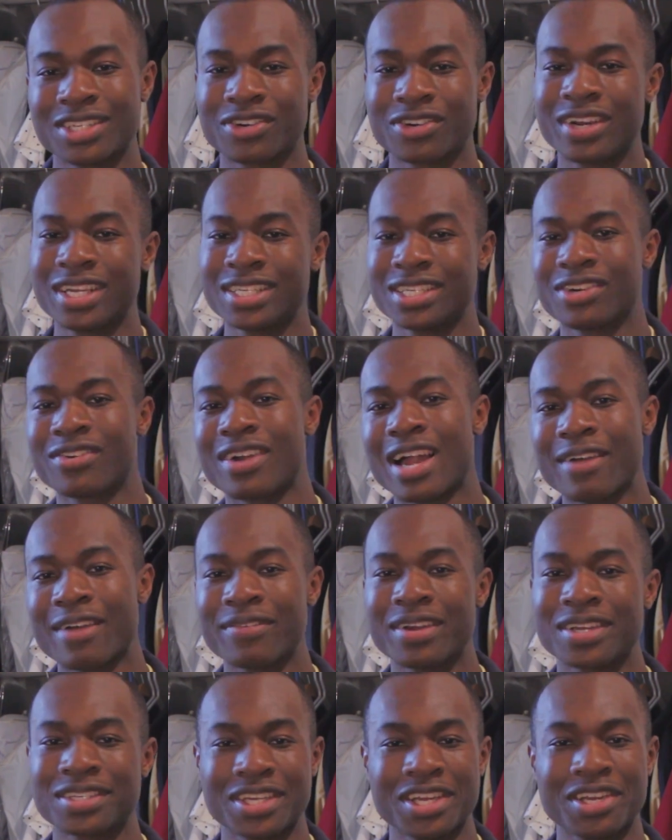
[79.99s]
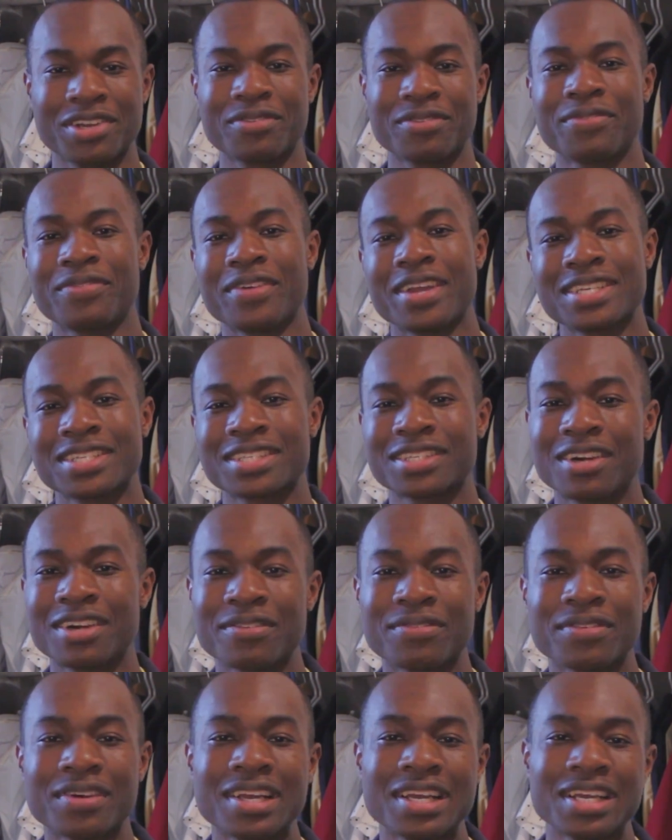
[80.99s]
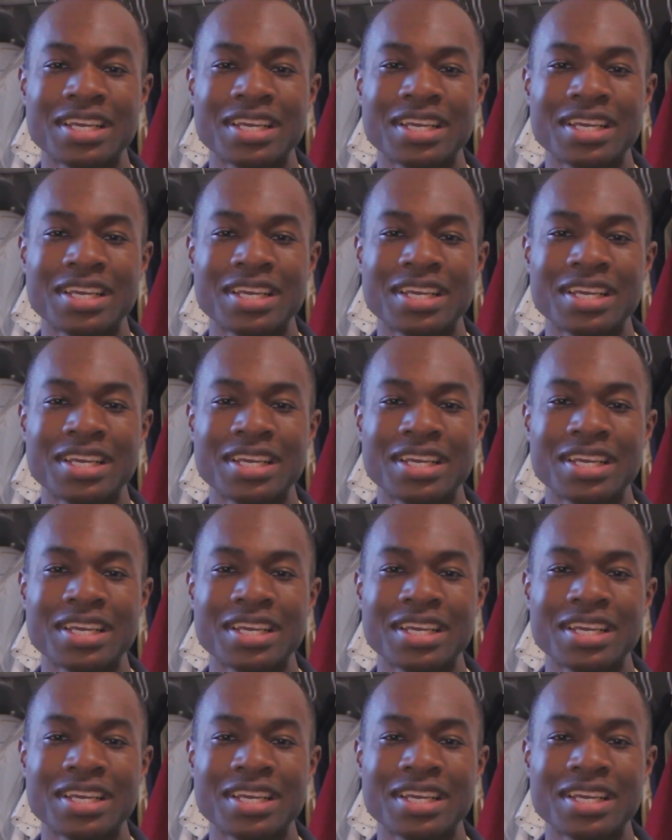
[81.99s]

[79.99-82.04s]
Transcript: the crazy graphics, in your face stuff